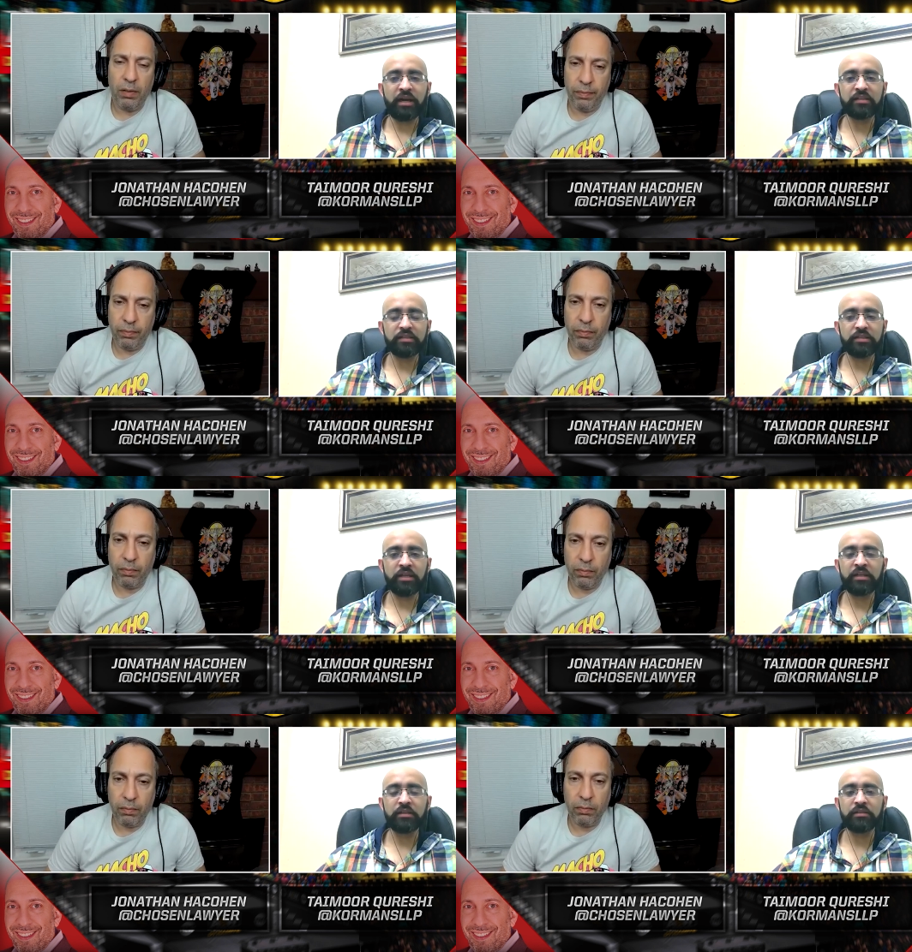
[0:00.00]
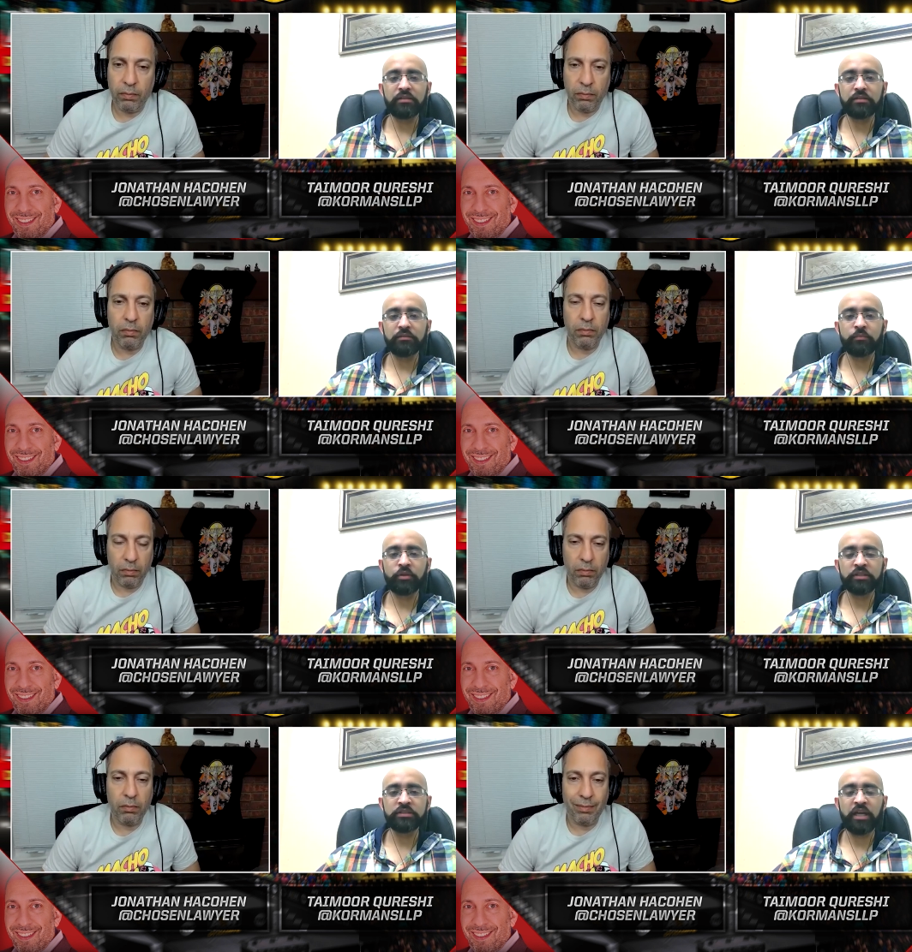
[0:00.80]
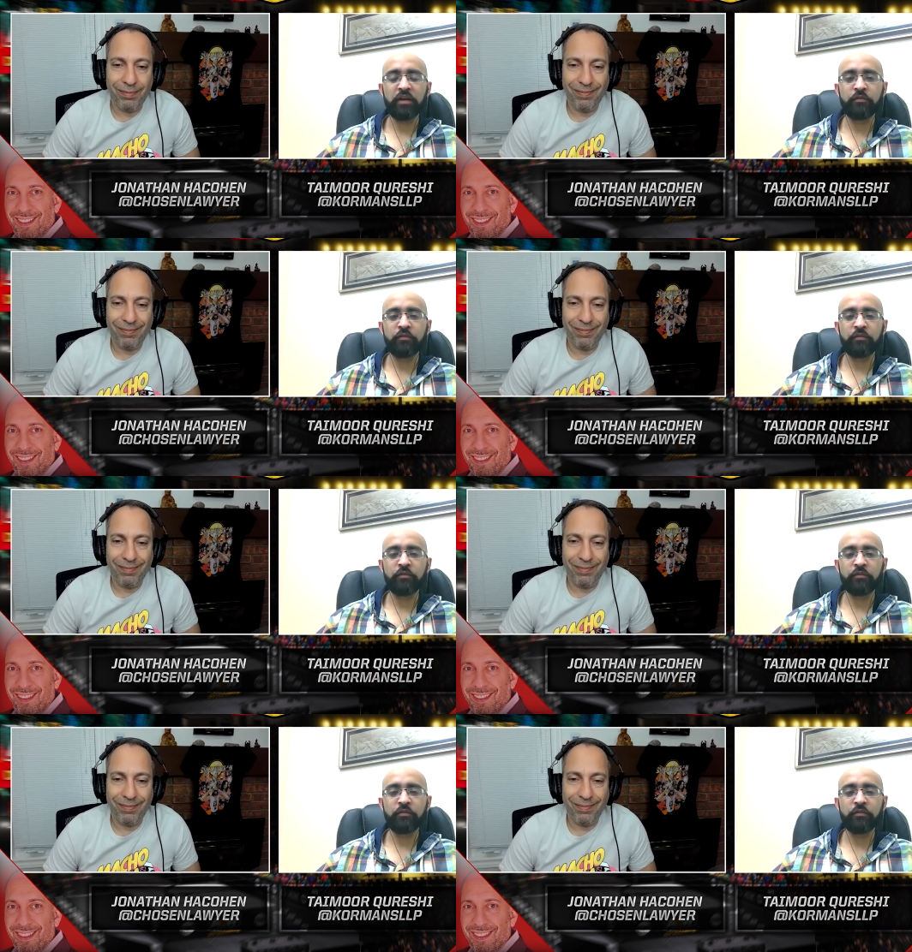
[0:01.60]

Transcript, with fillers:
Speaker 1: IC, and because they have